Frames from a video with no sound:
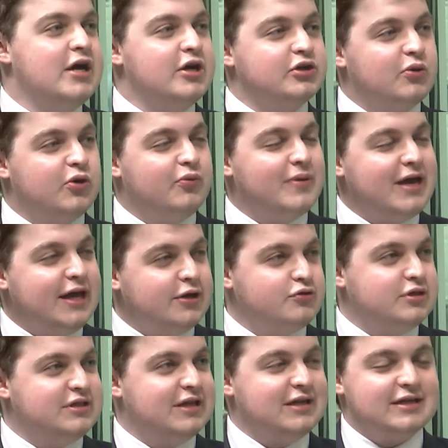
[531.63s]
So it'll be
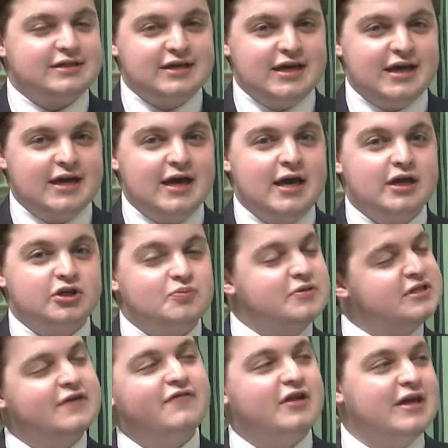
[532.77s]
interesting to see
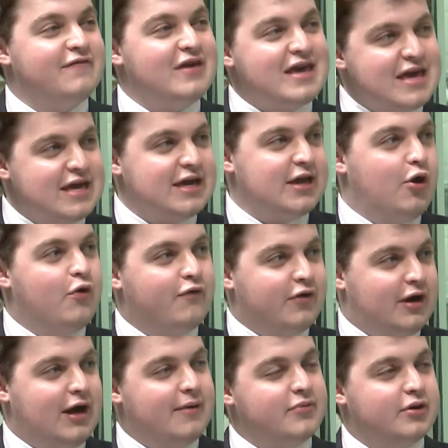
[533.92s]
specifically if he can
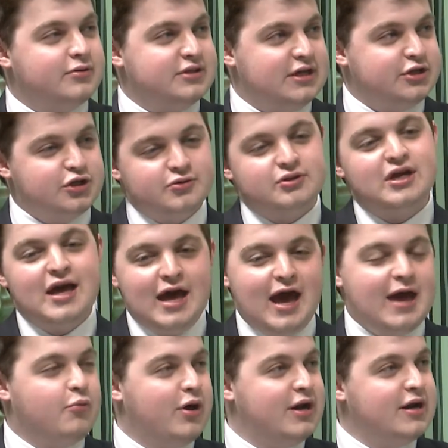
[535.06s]
overcome those issues
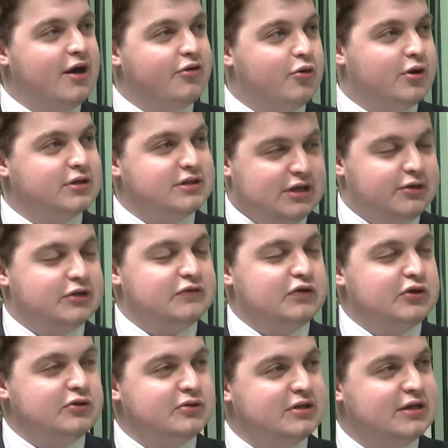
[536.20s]
and win another World Series for
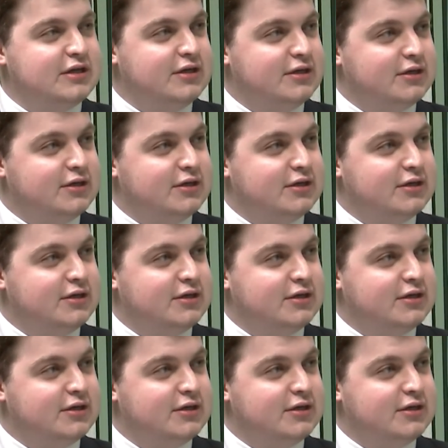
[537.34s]
Houston.